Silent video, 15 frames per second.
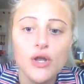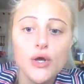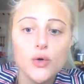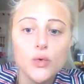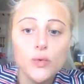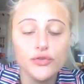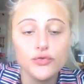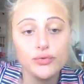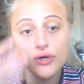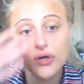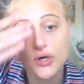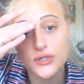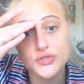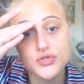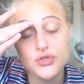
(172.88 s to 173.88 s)
With
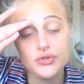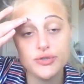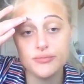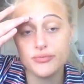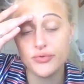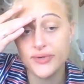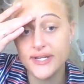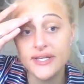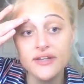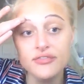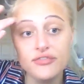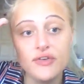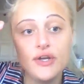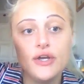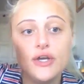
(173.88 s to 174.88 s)
regards to the
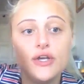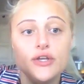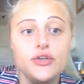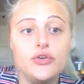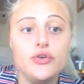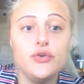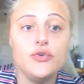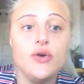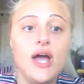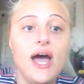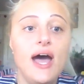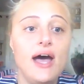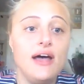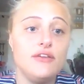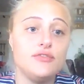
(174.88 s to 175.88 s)
brief, you
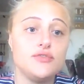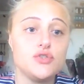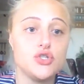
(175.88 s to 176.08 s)
have